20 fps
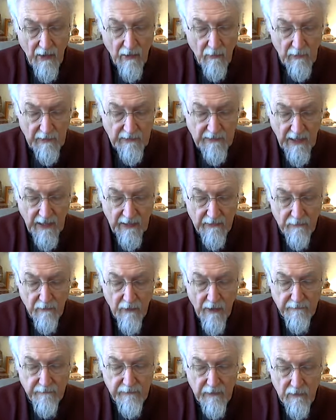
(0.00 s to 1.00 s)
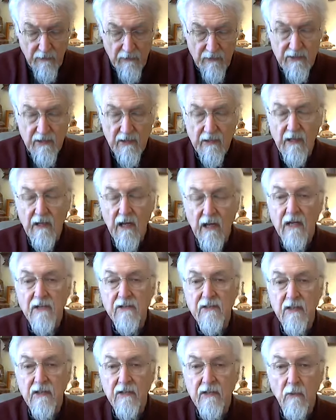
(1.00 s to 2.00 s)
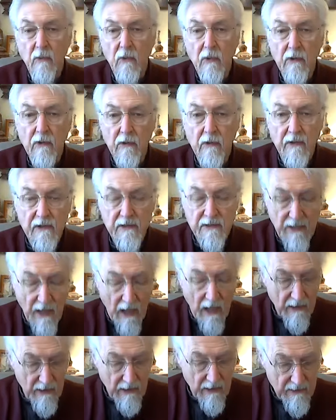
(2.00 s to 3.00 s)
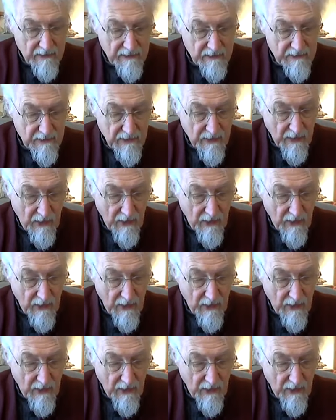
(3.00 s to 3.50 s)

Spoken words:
We take refuge in the excellent order of the Sanghas.